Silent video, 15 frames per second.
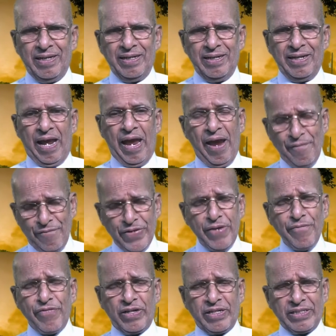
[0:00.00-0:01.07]
in every
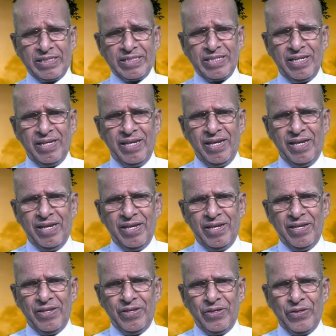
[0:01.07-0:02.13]
verse,
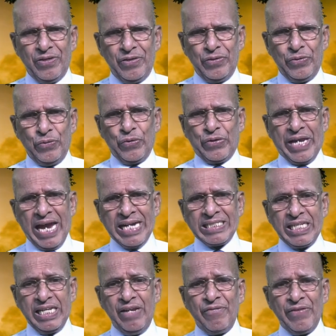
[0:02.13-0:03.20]
you can see